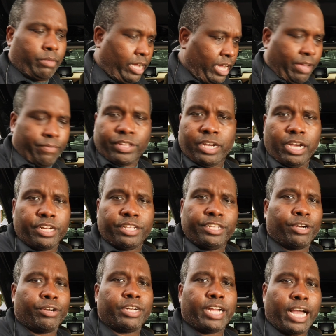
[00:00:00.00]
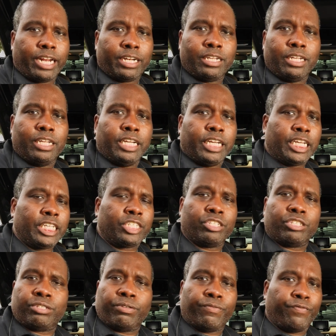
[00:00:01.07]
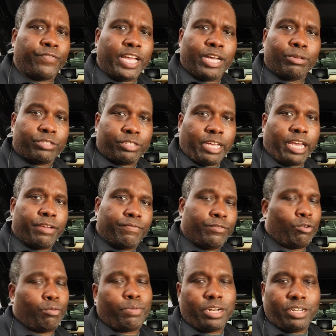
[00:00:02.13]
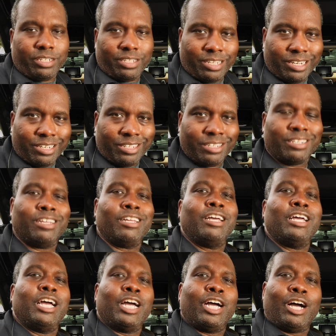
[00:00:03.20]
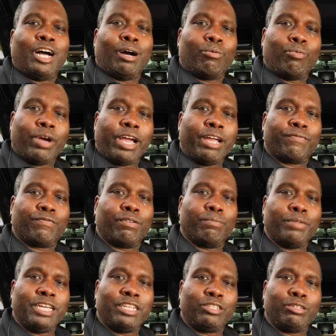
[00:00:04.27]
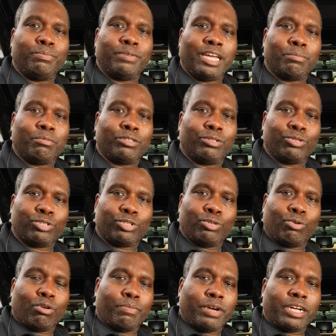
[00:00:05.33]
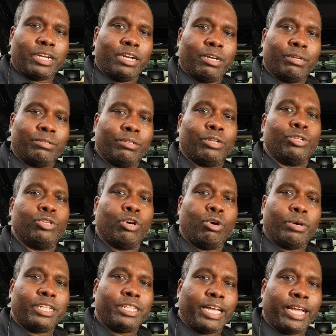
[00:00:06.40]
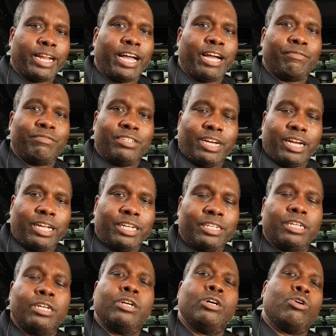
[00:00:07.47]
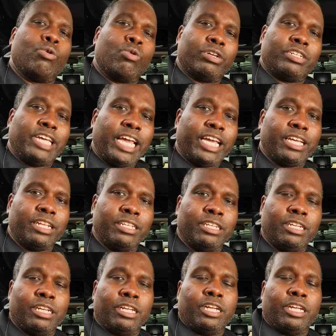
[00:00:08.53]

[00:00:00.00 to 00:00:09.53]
I have the gun in there or not. It's just a fail-safe, no pun intended, way for me to be able to store my gun, knowing that I've done or taken